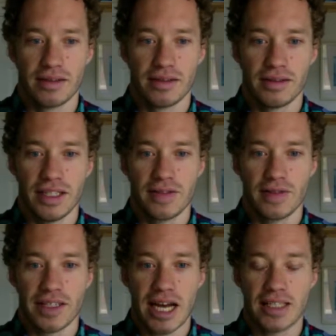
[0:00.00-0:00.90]
these
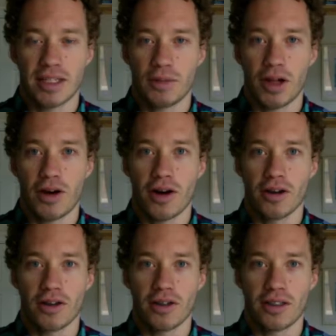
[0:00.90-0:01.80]
fantastic blog
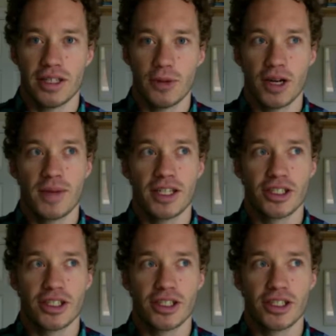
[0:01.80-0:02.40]
articles, and you want to make